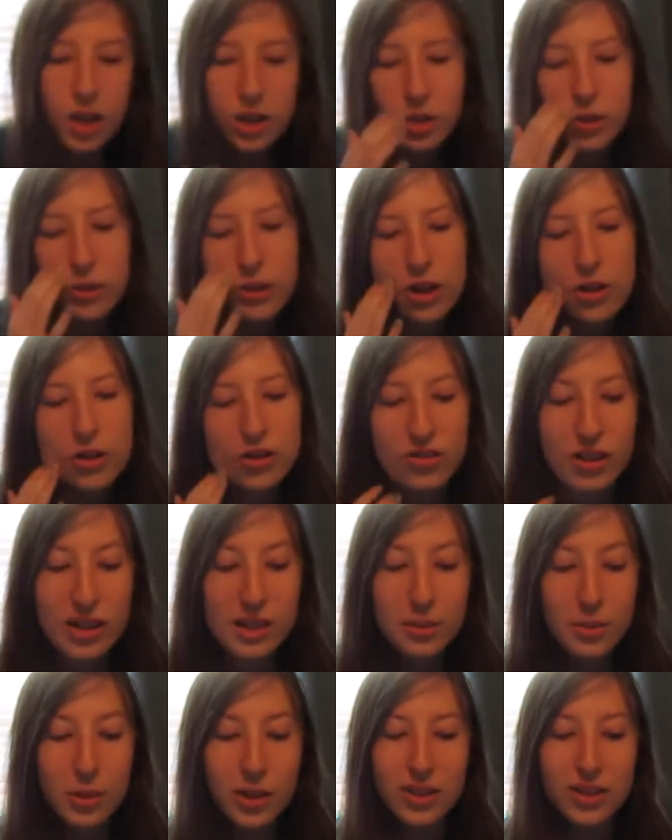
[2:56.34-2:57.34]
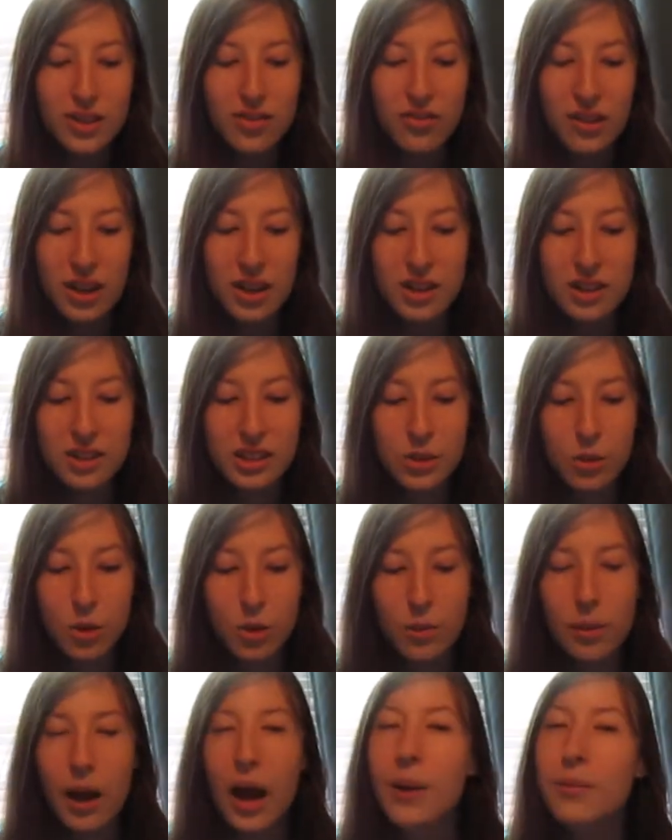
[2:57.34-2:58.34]
So he goes, Facebook is a fantasy
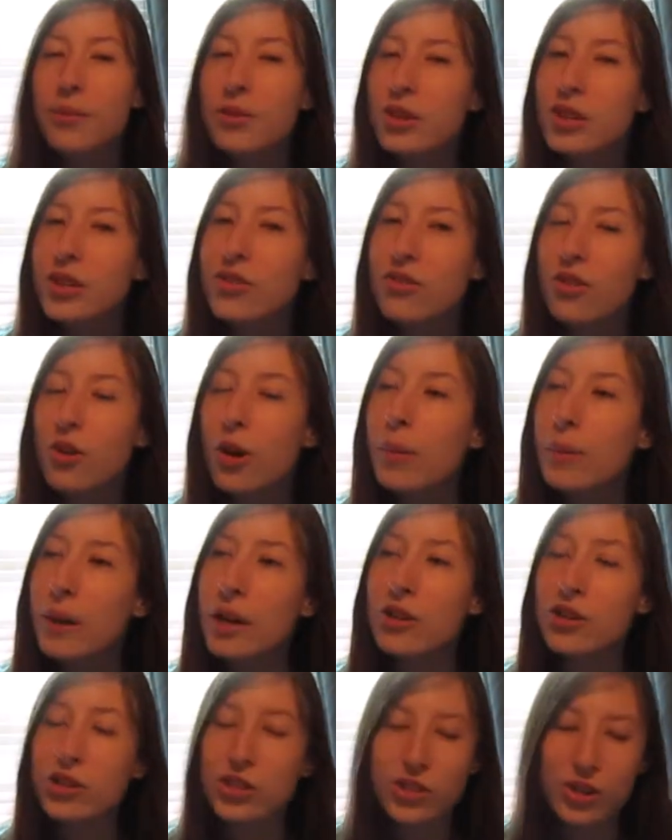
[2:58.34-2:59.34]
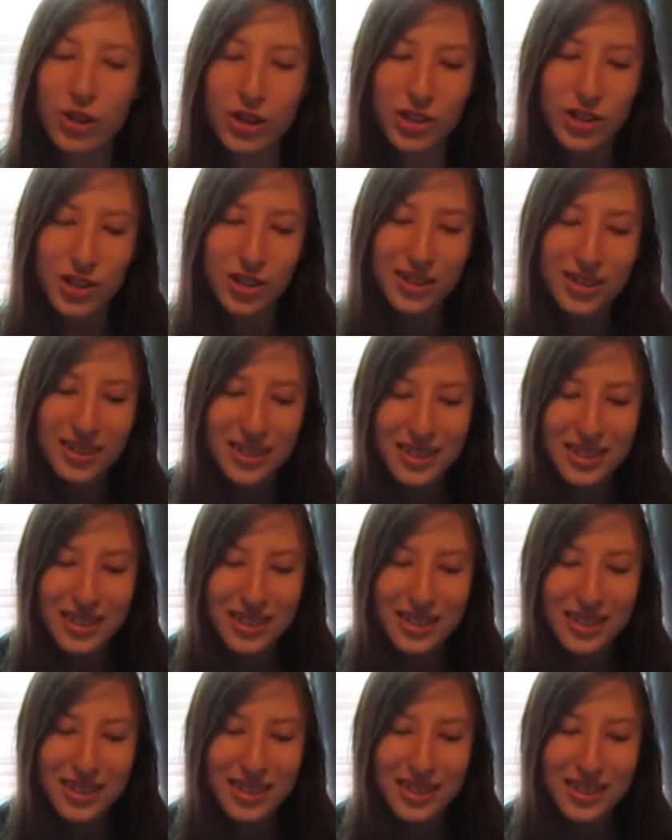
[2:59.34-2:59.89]
world, but I'm looking for a marriage structure.